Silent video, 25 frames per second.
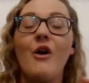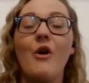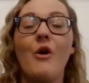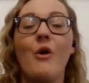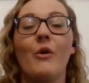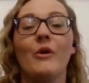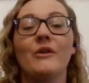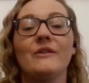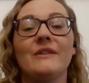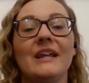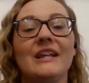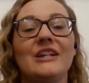
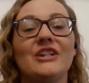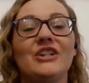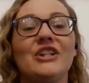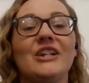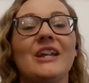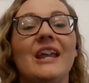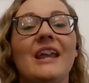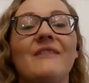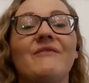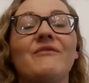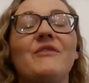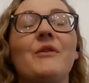Or like, she
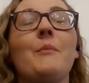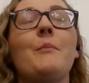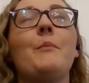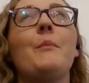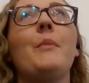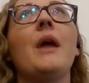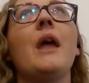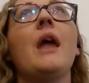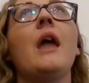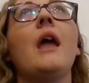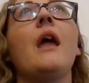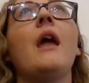gave the
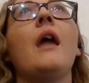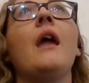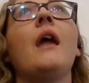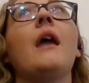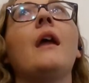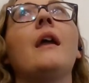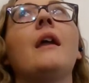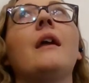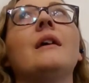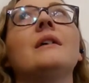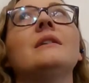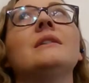
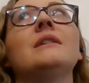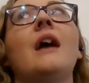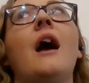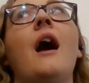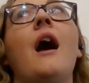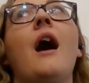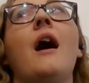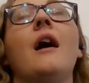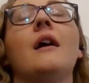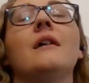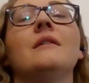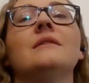biggest
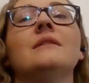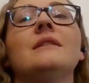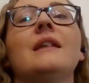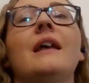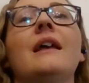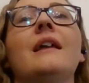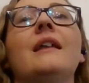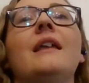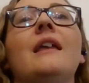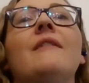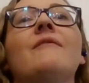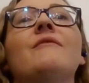hugs,
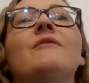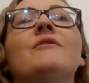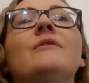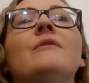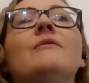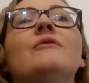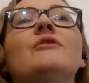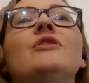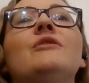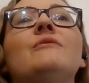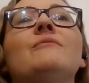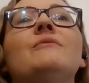like, even
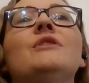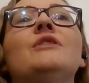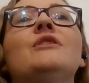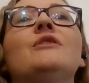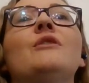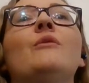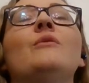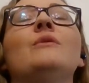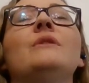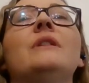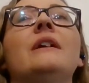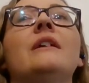though she was
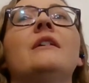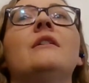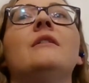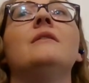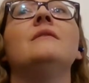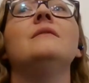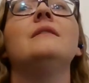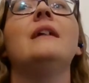so little.